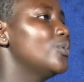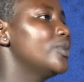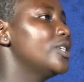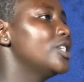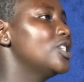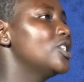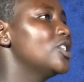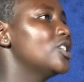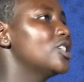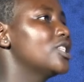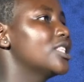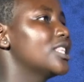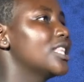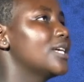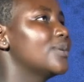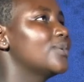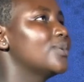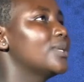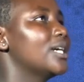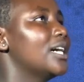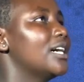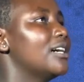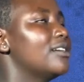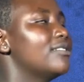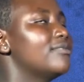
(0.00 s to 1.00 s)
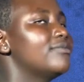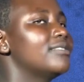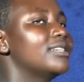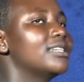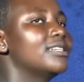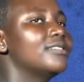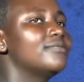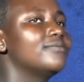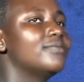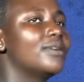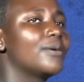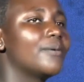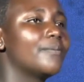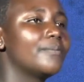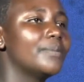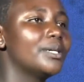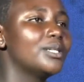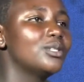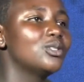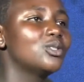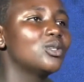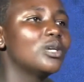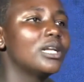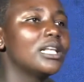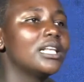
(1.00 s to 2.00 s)
wish that we have an
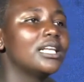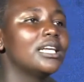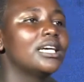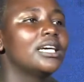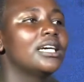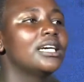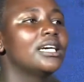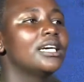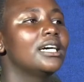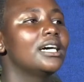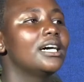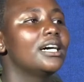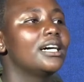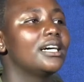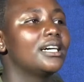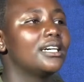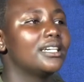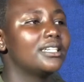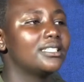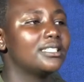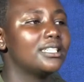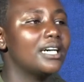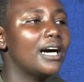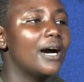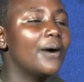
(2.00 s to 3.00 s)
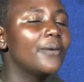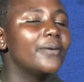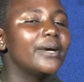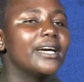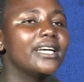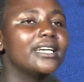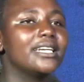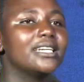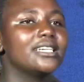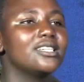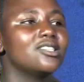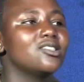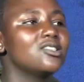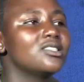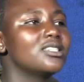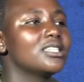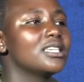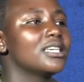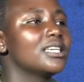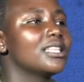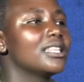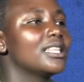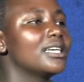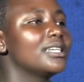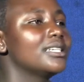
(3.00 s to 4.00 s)
environmental
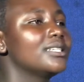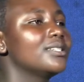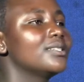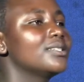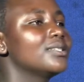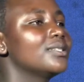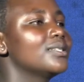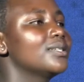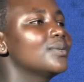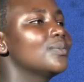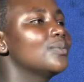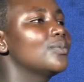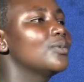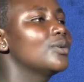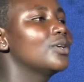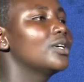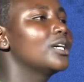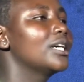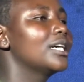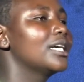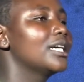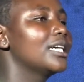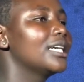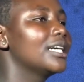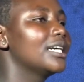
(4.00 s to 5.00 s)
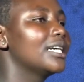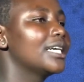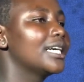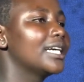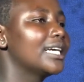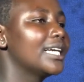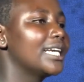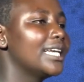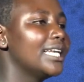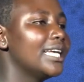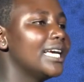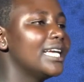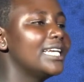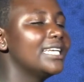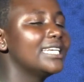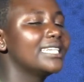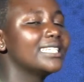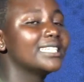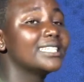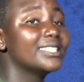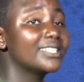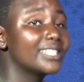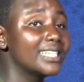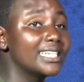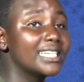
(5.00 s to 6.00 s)
awareness that is clearly
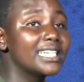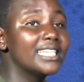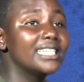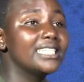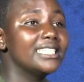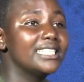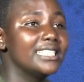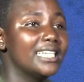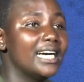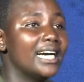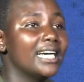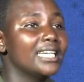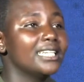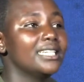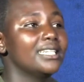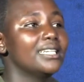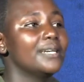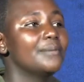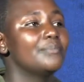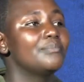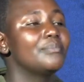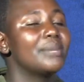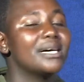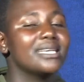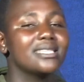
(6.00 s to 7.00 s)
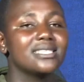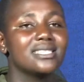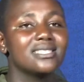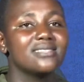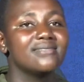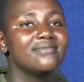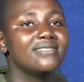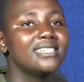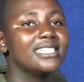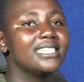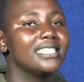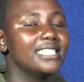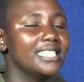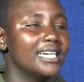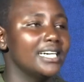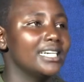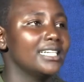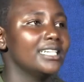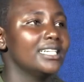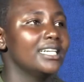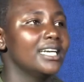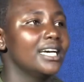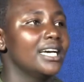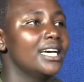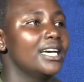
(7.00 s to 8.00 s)
and greatly done, mm-hmm. massively
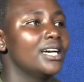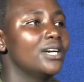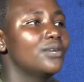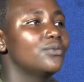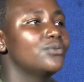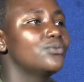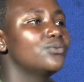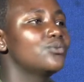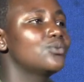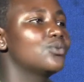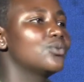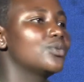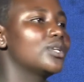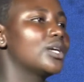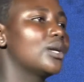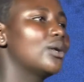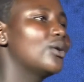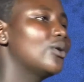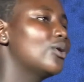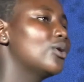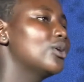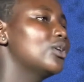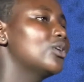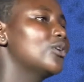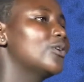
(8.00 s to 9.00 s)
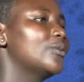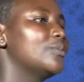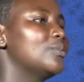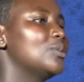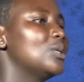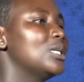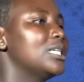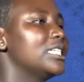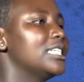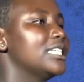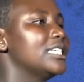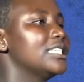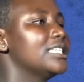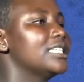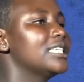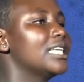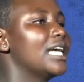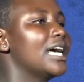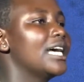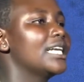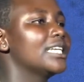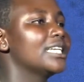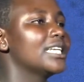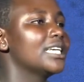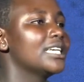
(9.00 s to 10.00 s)
done, mm-hmm. to the local communities
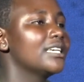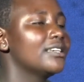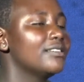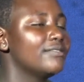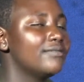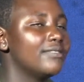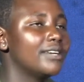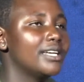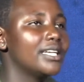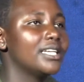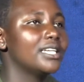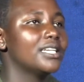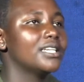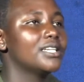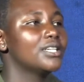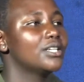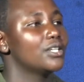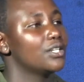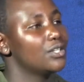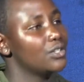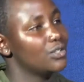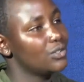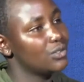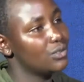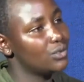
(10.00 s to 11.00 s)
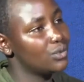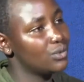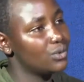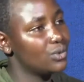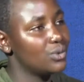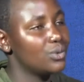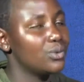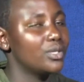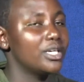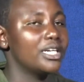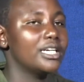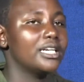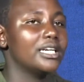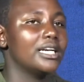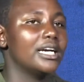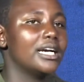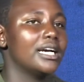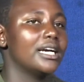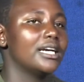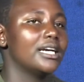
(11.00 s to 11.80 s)
and even to the